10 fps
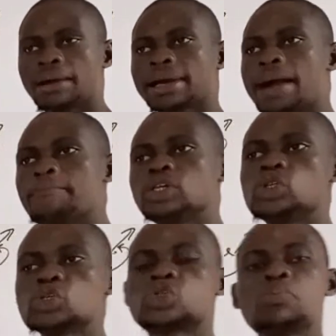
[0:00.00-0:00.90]
can be
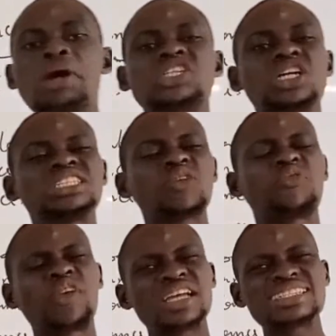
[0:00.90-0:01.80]
used to measure
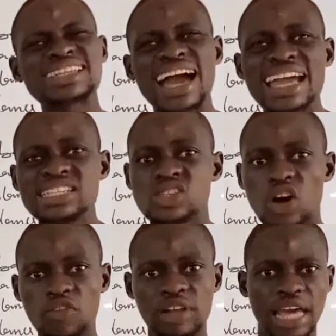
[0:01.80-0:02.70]
different kinds
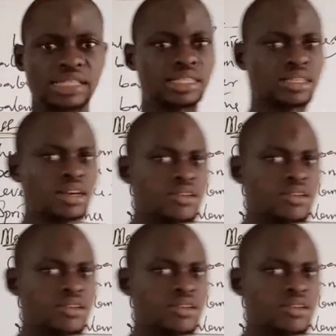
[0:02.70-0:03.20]
of length.